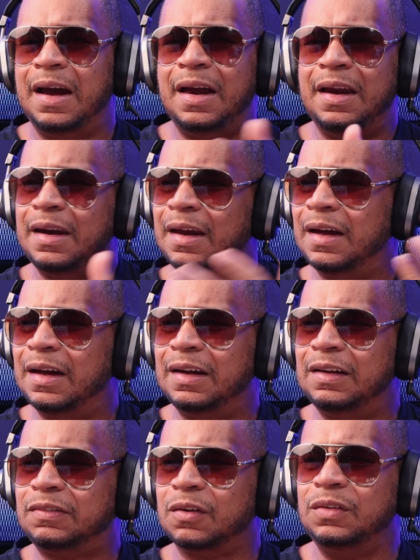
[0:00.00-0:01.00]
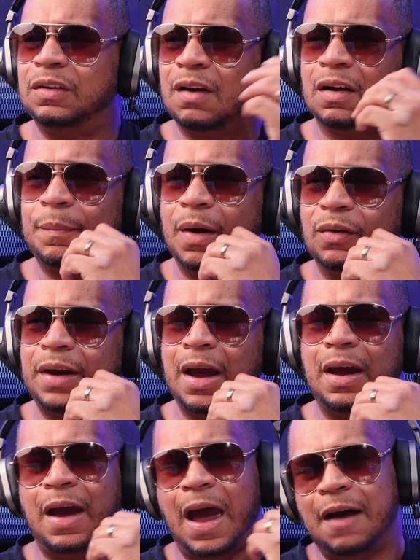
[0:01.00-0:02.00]
And so you talk about,
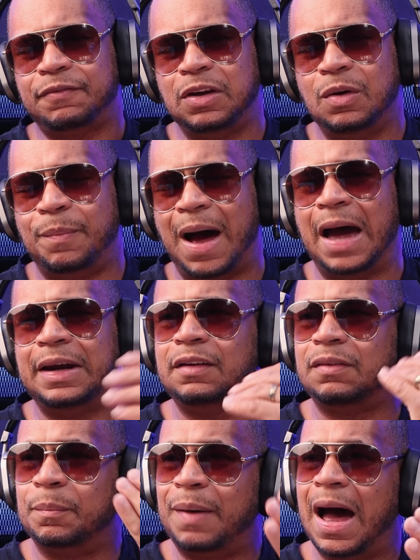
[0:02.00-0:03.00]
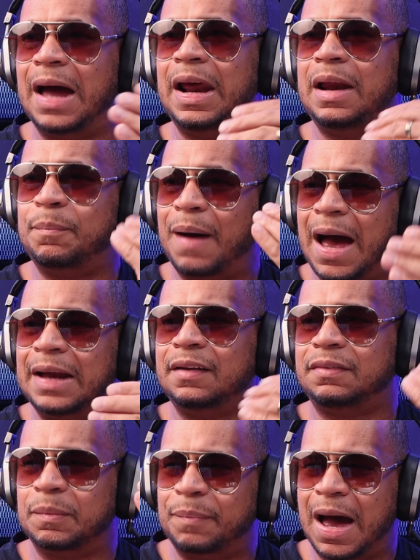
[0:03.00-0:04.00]
okay, after you buy this and buy that, buy
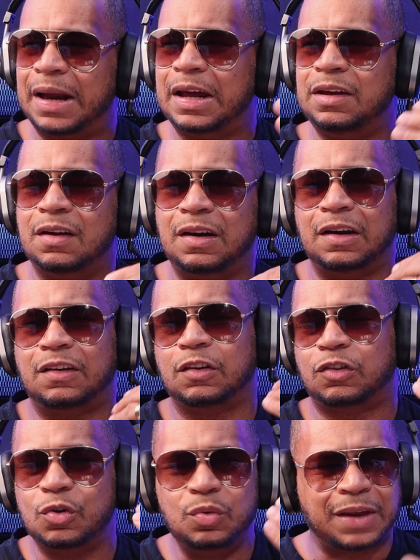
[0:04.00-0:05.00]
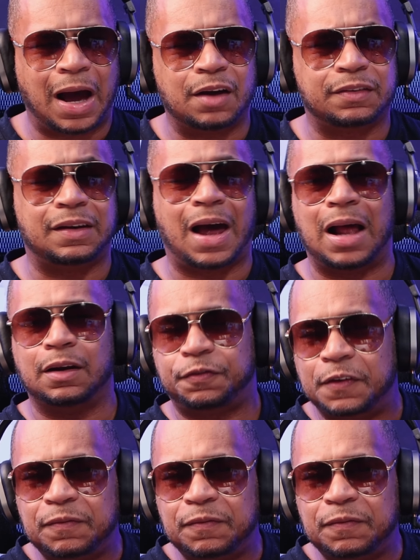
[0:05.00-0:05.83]
this and buy that, you're into $2,000, $1,500,